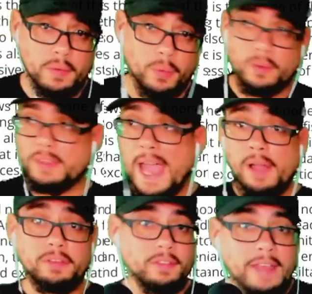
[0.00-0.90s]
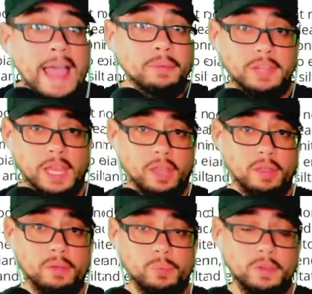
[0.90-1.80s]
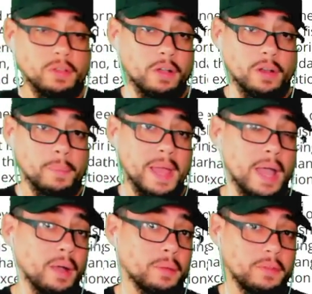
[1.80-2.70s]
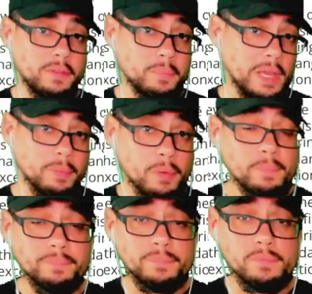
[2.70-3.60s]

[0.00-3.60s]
there were thousands out there. We're talking about people.